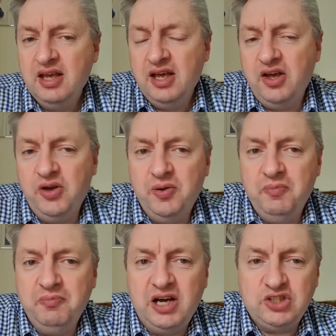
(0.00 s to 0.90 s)

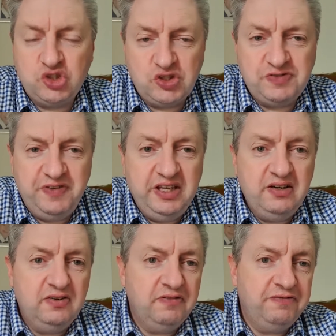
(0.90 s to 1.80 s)
I just
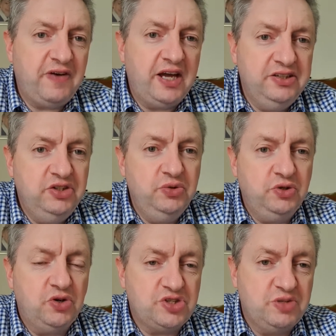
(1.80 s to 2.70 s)
feel, find new
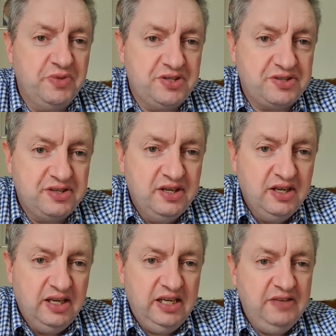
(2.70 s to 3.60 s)
customers.
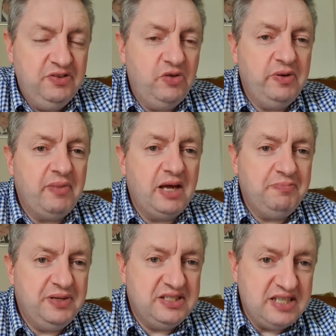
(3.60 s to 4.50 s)
Even though it might
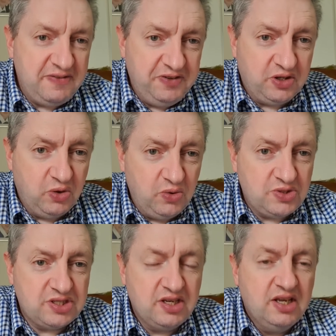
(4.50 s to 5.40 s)
be
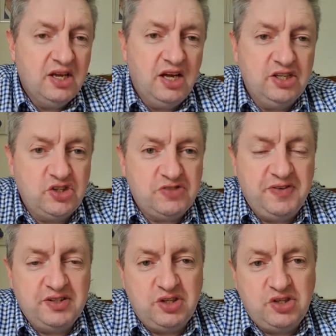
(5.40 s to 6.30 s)
difficult, I just
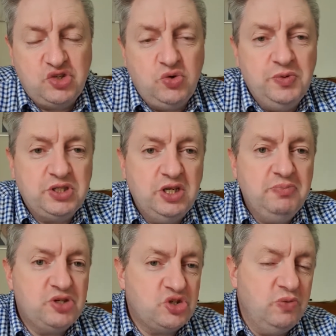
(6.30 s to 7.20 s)
feel that there's always going to
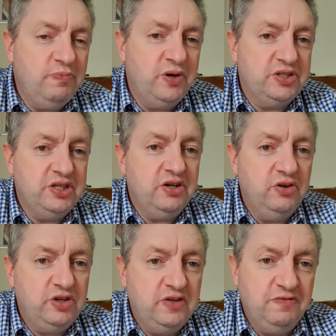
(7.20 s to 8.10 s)
be somebody
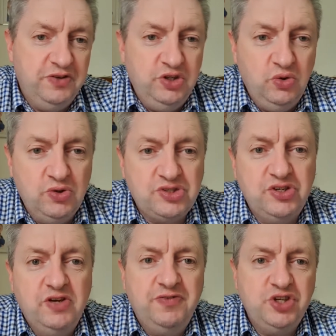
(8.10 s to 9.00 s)
looking for your
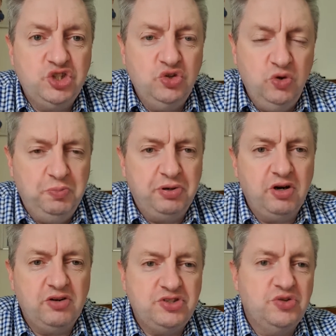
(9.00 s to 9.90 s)
service, your
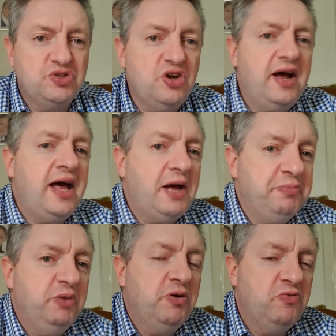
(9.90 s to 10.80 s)
product, who's not
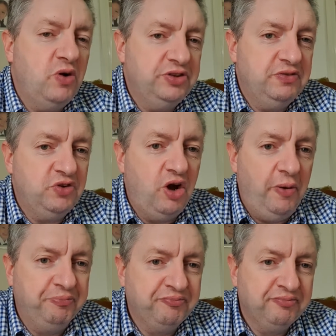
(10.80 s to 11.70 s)
happy with what they've got.